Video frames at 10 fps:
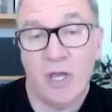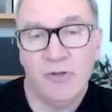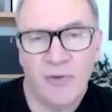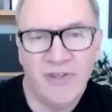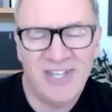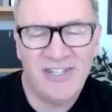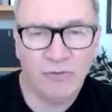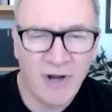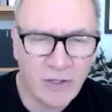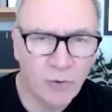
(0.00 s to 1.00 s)
So this is
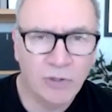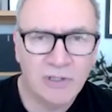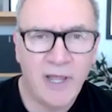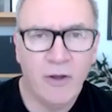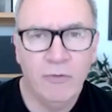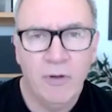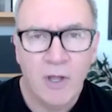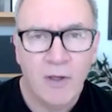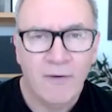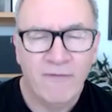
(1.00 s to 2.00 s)
a record low
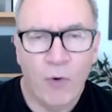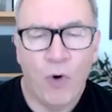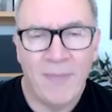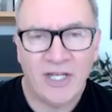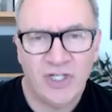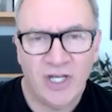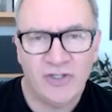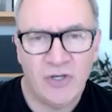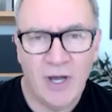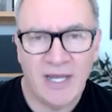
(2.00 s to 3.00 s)
for
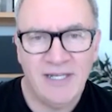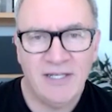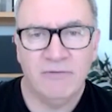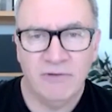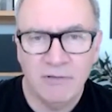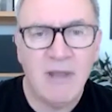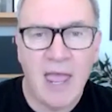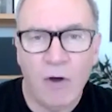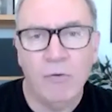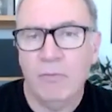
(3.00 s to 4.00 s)
Manchester United.
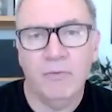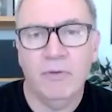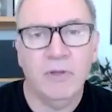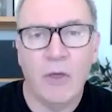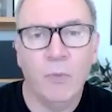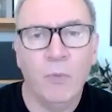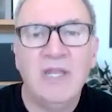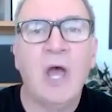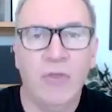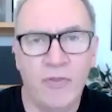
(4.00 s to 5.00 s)
Now, you know,
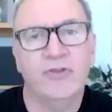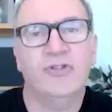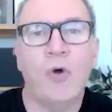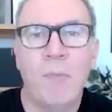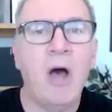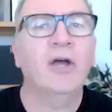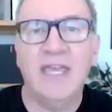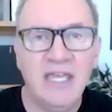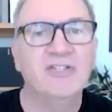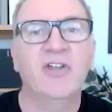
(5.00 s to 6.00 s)
we know that the stock
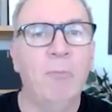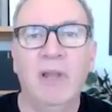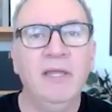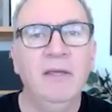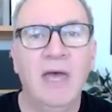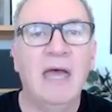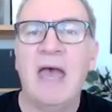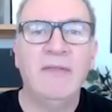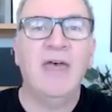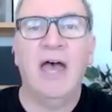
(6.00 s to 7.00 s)
market is tumbling,
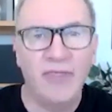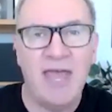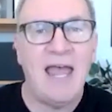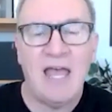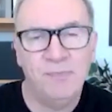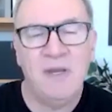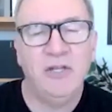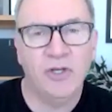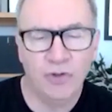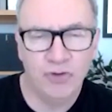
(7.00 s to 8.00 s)
and that has
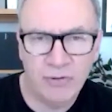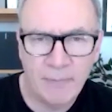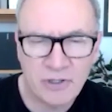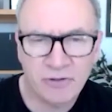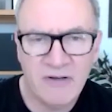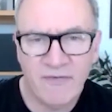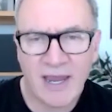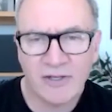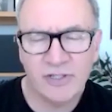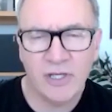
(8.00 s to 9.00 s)
been a contributory
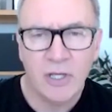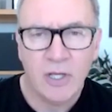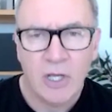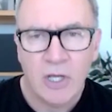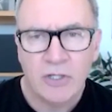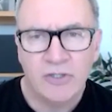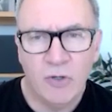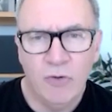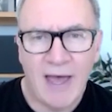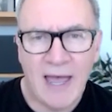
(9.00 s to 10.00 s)
factor
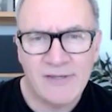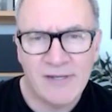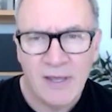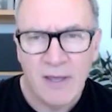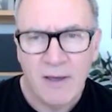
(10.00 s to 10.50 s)
to that.